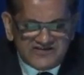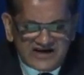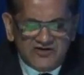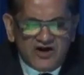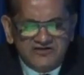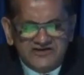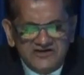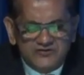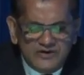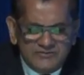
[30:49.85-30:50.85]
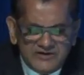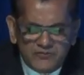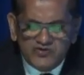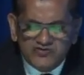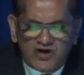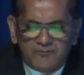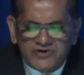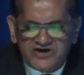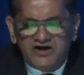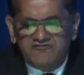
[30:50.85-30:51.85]
technologies will be the most
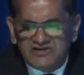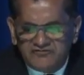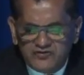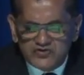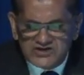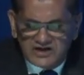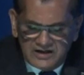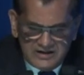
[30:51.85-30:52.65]
competitive in the future.